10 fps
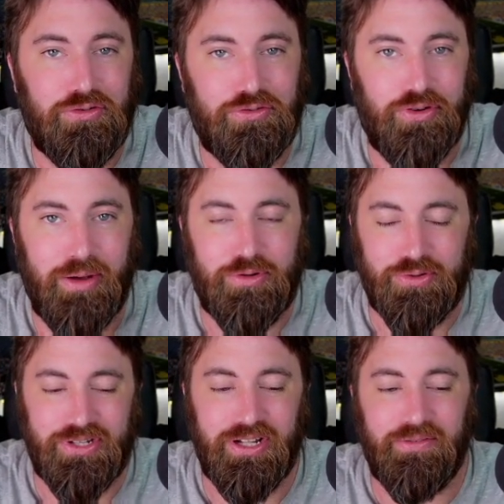grab
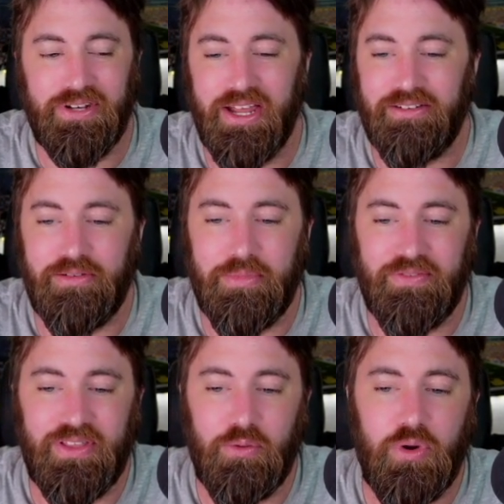Colston Loveland ahead of him
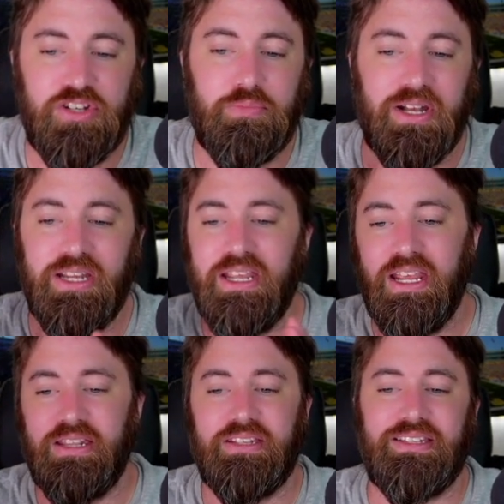if they wish. But
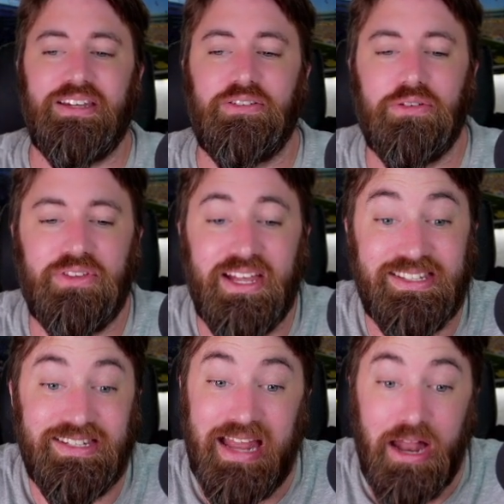in this scenario,
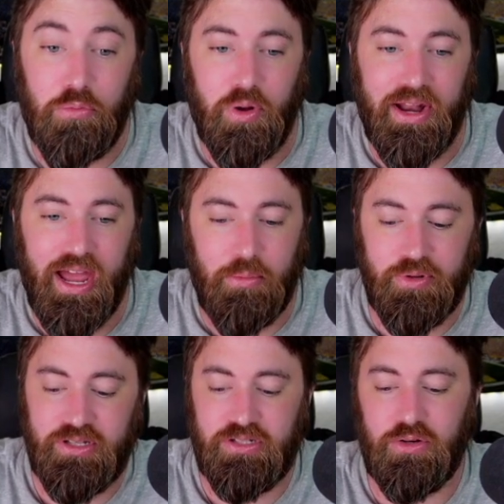that's not what
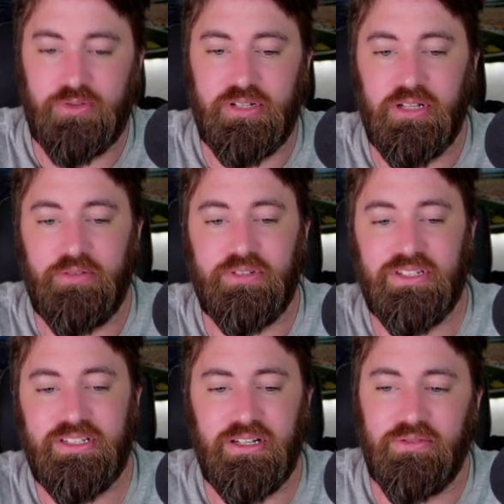happens. Colston
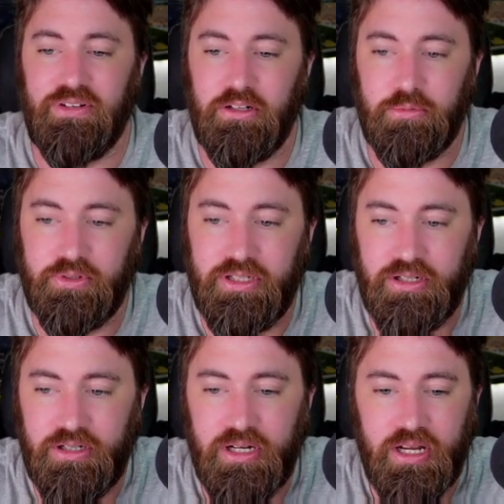Loveland's still available
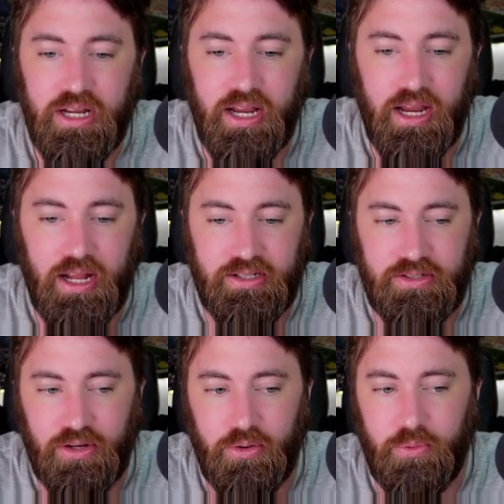here, and
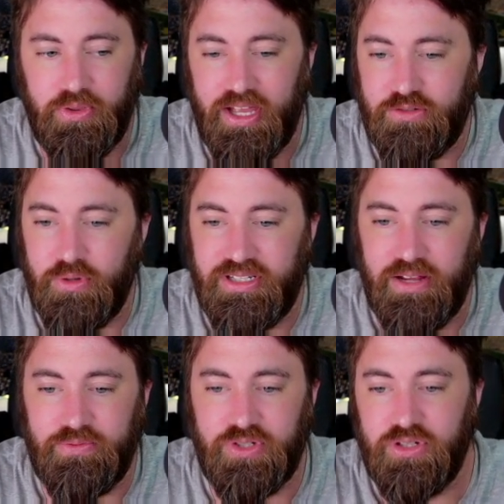so that's what
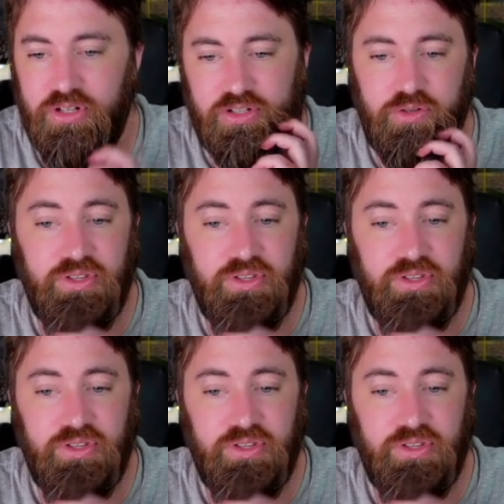Denver's going to do.